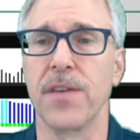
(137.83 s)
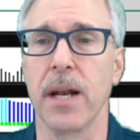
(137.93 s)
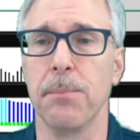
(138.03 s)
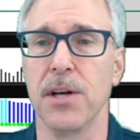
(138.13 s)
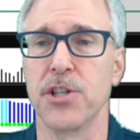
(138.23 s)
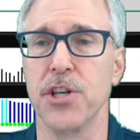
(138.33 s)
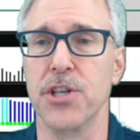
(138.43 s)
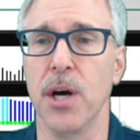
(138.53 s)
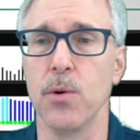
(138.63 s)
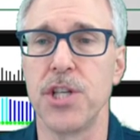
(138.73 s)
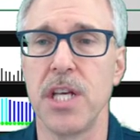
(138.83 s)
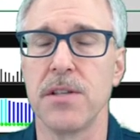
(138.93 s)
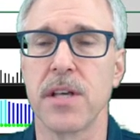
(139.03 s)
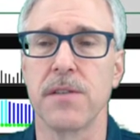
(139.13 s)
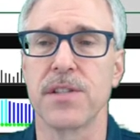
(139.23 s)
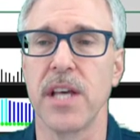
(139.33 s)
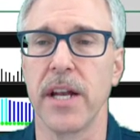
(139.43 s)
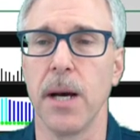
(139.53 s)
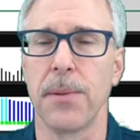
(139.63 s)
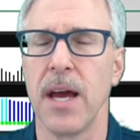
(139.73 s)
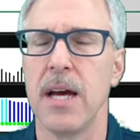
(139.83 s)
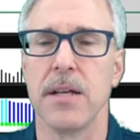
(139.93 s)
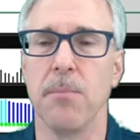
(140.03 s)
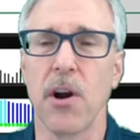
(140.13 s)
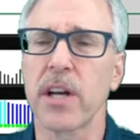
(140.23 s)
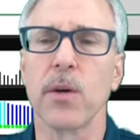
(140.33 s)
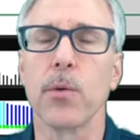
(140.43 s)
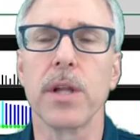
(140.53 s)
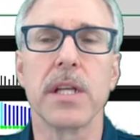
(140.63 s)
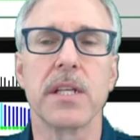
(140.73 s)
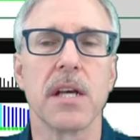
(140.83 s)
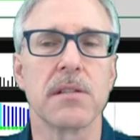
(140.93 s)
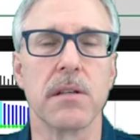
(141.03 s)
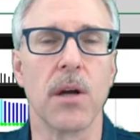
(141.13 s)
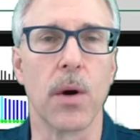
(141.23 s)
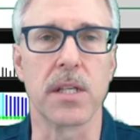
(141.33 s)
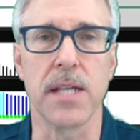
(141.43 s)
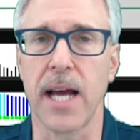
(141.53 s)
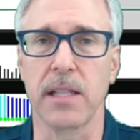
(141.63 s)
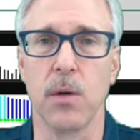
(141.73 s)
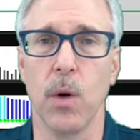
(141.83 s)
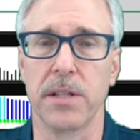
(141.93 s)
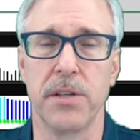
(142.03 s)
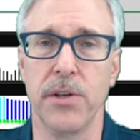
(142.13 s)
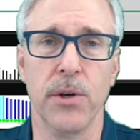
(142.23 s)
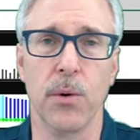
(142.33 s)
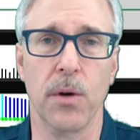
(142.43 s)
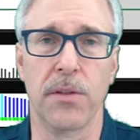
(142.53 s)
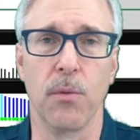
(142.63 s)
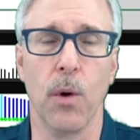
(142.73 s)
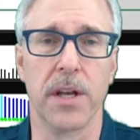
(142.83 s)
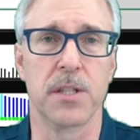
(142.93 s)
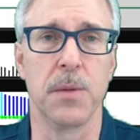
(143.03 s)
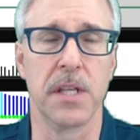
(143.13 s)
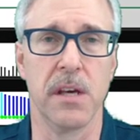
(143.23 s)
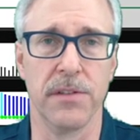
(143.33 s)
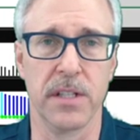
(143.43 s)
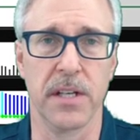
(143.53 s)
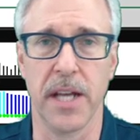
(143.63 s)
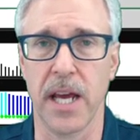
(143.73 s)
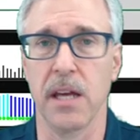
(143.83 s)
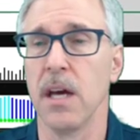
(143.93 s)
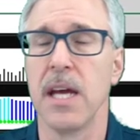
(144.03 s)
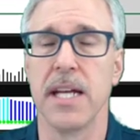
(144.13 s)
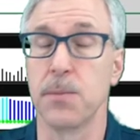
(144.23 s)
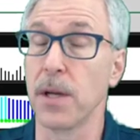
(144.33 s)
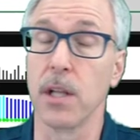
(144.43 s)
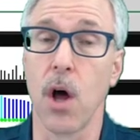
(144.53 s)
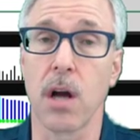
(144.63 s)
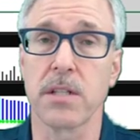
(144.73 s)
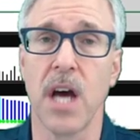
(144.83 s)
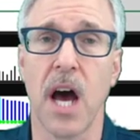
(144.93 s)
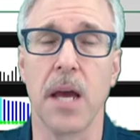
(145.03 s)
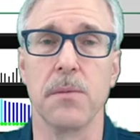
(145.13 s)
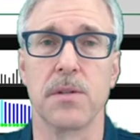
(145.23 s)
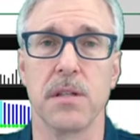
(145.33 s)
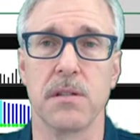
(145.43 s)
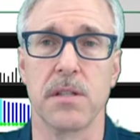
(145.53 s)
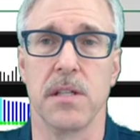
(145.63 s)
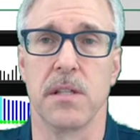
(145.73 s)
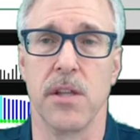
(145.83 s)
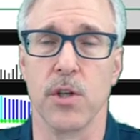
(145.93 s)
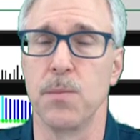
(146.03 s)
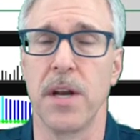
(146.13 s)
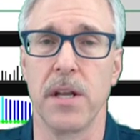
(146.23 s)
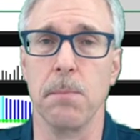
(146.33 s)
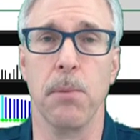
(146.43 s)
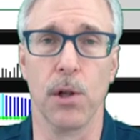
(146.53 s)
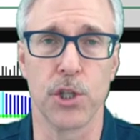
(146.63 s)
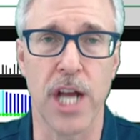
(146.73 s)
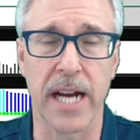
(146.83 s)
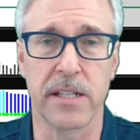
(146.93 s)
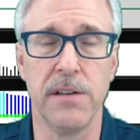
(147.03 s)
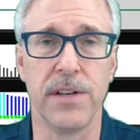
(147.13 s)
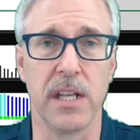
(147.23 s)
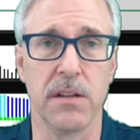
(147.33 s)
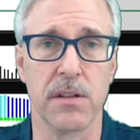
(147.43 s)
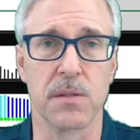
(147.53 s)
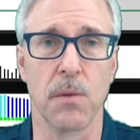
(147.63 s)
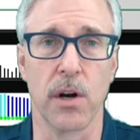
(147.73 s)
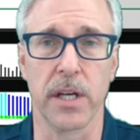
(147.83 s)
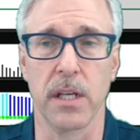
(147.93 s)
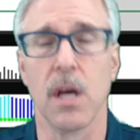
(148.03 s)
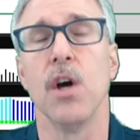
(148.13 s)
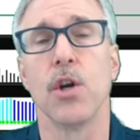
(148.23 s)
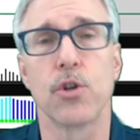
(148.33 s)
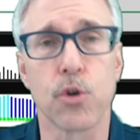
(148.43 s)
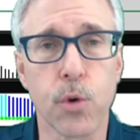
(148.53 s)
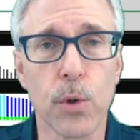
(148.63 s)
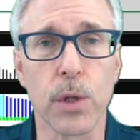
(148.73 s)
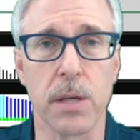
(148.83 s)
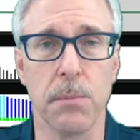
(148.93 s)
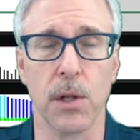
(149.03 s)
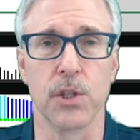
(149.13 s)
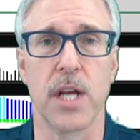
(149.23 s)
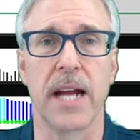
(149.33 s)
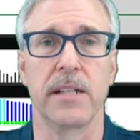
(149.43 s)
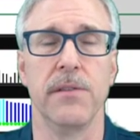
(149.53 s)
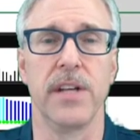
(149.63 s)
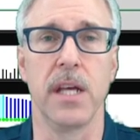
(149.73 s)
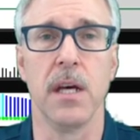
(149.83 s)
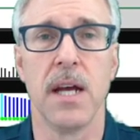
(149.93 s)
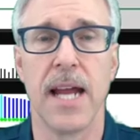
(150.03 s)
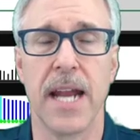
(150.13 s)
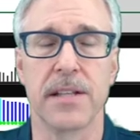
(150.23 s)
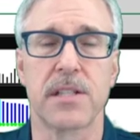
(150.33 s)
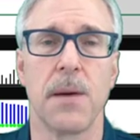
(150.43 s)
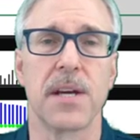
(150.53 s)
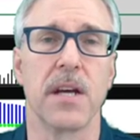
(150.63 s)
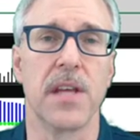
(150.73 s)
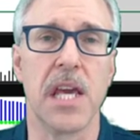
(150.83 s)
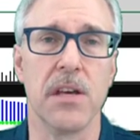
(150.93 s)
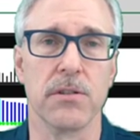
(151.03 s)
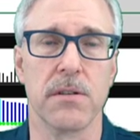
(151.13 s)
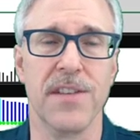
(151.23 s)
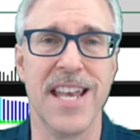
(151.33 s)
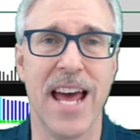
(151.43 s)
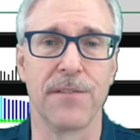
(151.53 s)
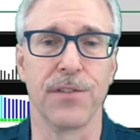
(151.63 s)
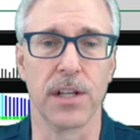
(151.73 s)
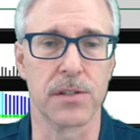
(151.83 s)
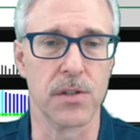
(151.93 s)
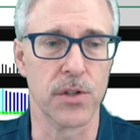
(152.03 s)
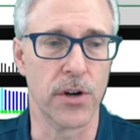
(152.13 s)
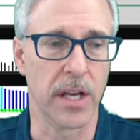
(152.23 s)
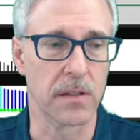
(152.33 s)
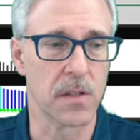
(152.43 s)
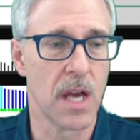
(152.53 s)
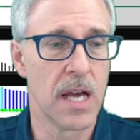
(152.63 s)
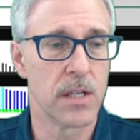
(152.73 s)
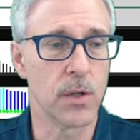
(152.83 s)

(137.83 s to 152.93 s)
We've got a bunch of dojis that have set up. Market really doesn't know exactly what to do with what it's been given today. It's been a long time since there's been any bullish activity in this market, truly bullish activity, and it's coming on the heels of Netflix's earnings.